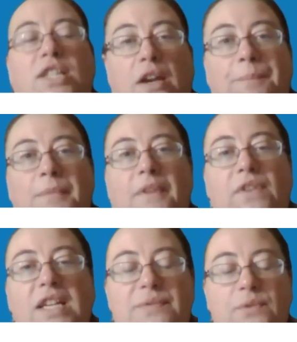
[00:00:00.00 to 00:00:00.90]
so
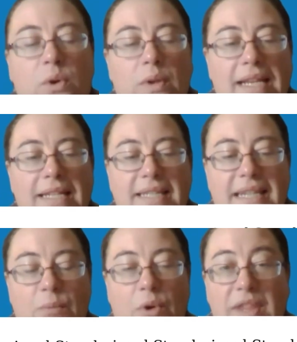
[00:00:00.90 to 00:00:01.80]
first of all, let's
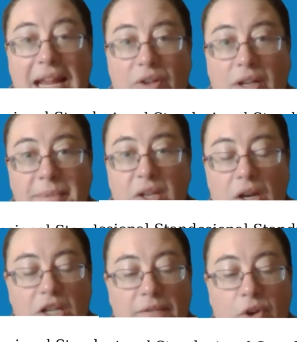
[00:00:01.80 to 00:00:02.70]
see what the outcomes
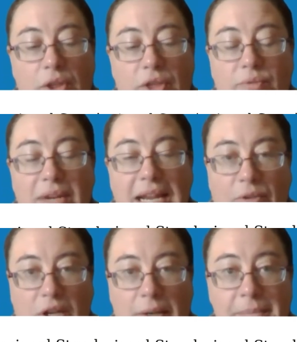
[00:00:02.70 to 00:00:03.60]
are. You've got 3
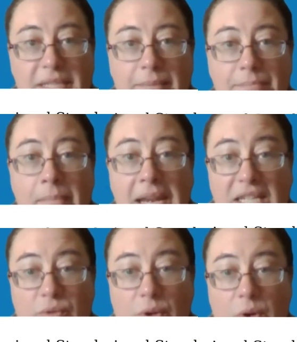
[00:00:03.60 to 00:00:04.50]
outcomes:
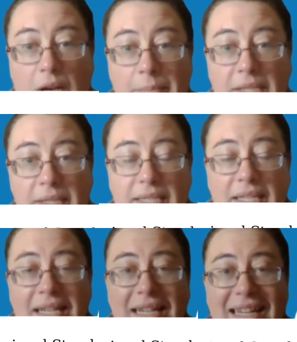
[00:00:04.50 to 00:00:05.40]
meets
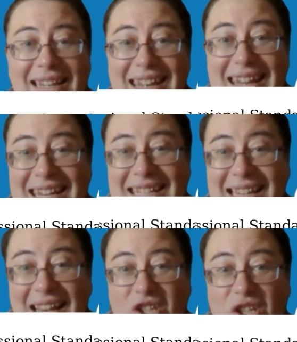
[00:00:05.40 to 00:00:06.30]
requirements,
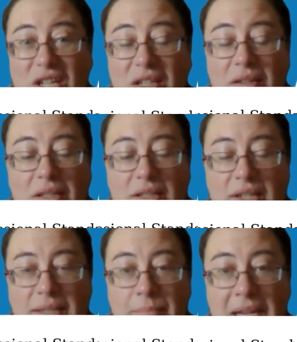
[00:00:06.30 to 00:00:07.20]
needs action,
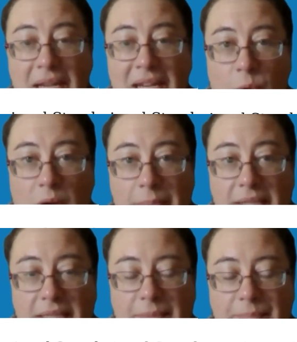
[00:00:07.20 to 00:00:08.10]
doesn't meet
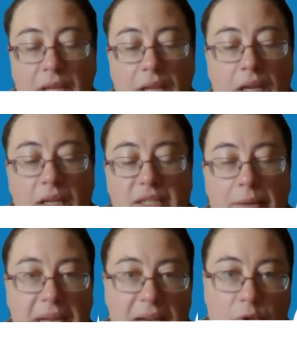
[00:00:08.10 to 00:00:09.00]
requirements.
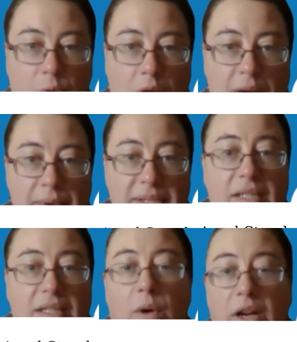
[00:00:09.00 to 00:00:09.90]
So meet
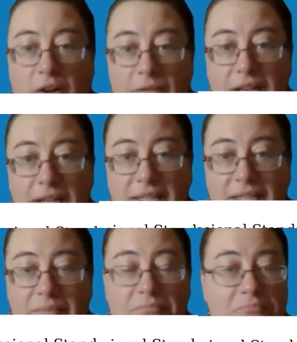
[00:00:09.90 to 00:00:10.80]
requirements, quite
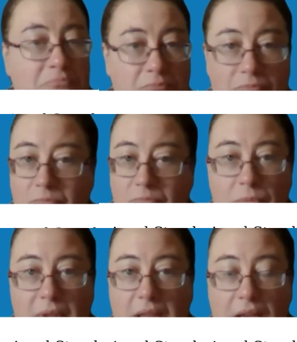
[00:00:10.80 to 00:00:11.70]
obvious.
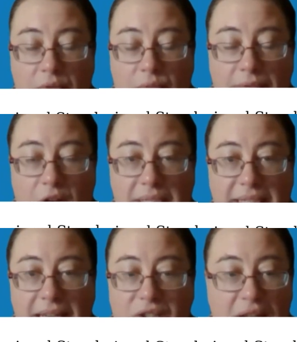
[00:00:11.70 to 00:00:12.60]
The reviewer
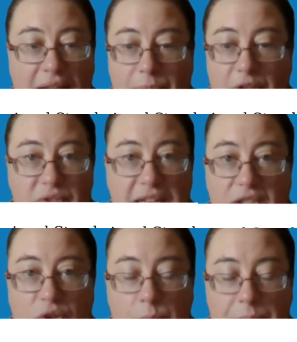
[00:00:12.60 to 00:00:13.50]
says, yeah, you've
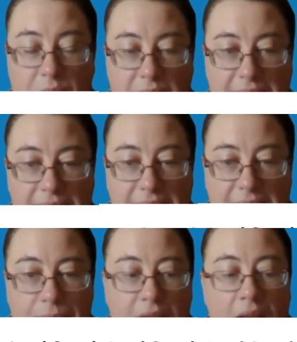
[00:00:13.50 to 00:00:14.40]
ticked all the
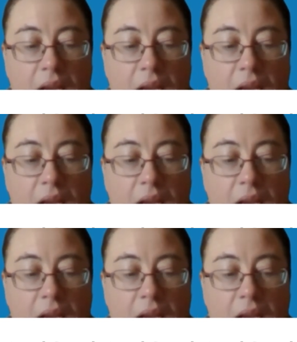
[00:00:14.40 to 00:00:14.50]
boxes.